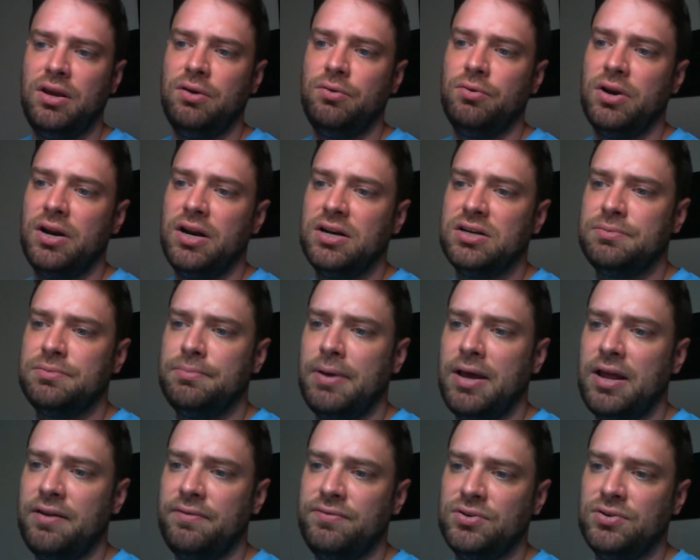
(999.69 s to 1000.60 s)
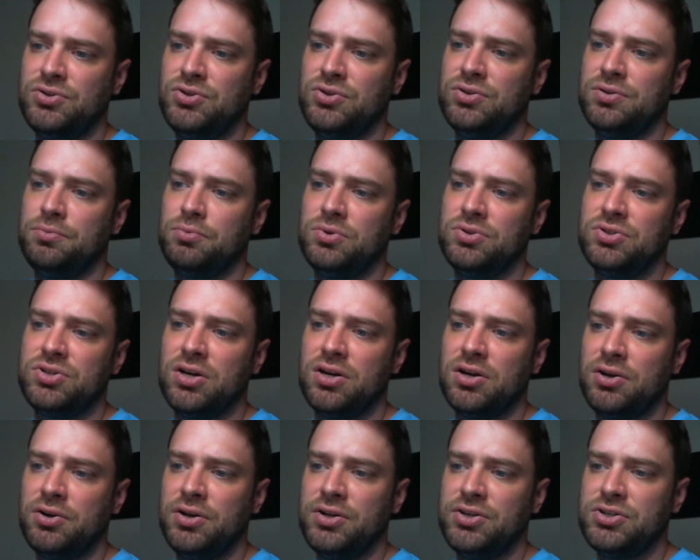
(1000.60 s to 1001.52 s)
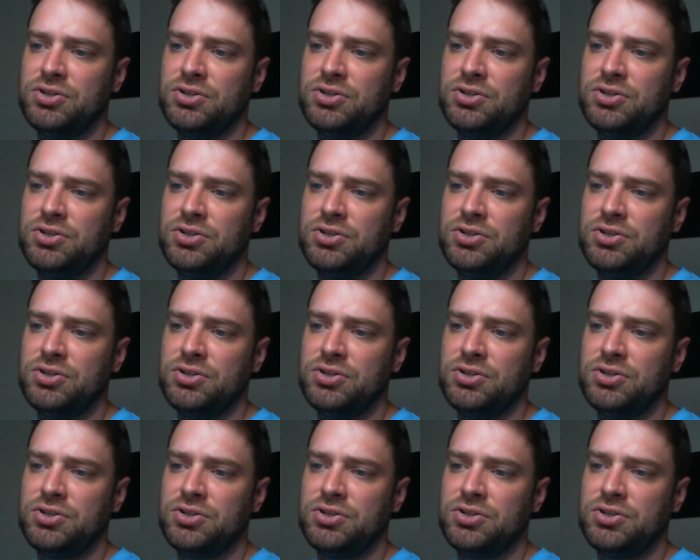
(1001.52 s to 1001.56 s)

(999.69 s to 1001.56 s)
When it enters the battlefield, choose a 1 target creature